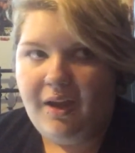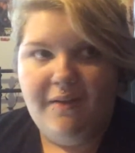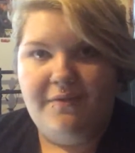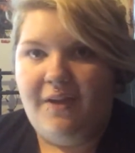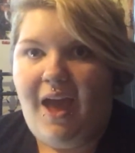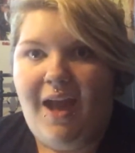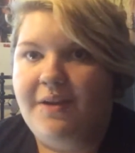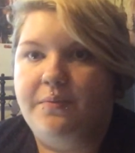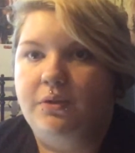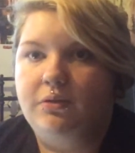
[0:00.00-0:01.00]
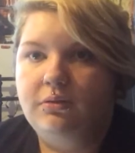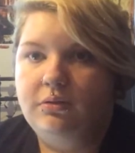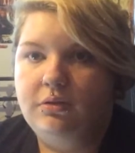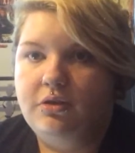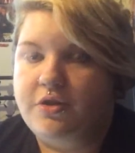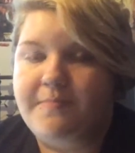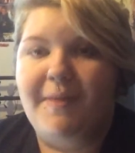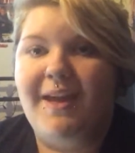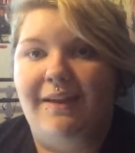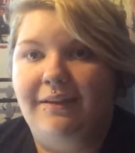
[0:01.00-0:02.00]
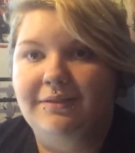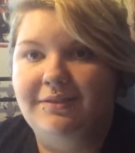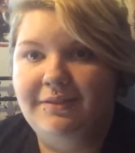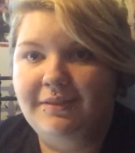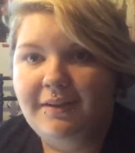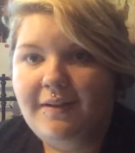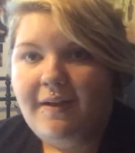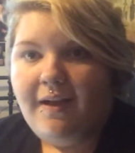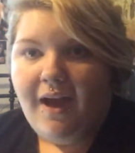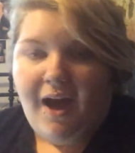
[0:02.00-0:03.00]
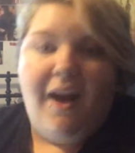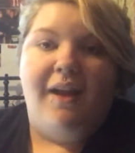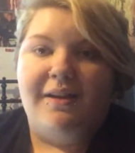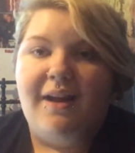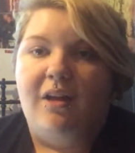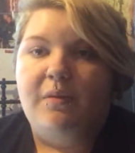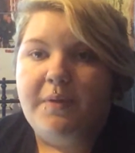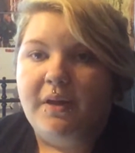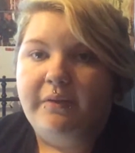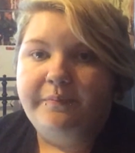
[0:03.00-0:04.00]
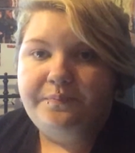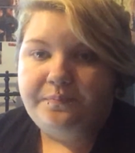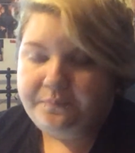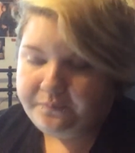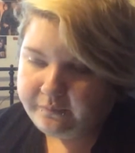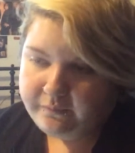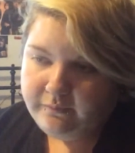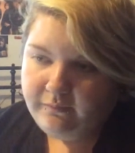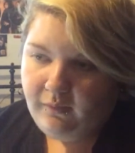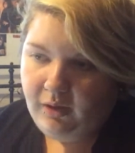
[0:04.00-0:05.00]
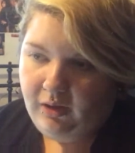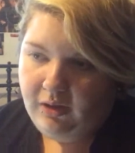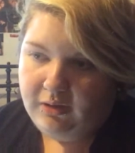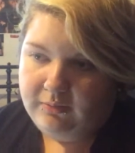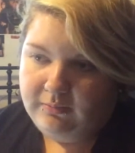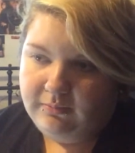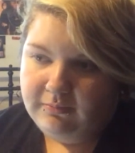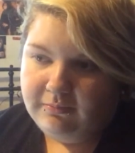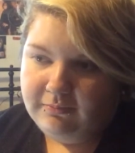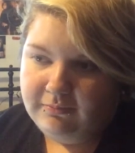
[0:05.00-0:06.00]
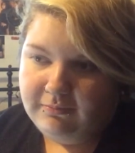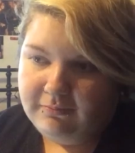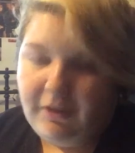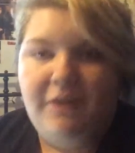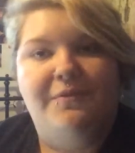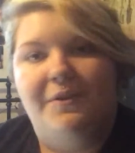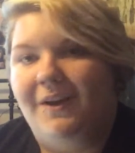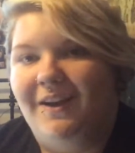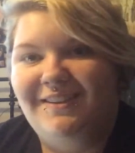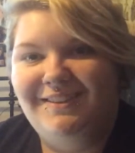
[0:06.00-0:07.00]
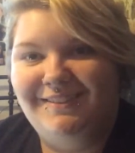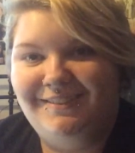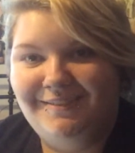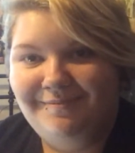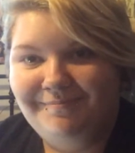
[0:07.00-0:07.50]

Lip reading: if anyone, just me, and I can help you. I love you guys.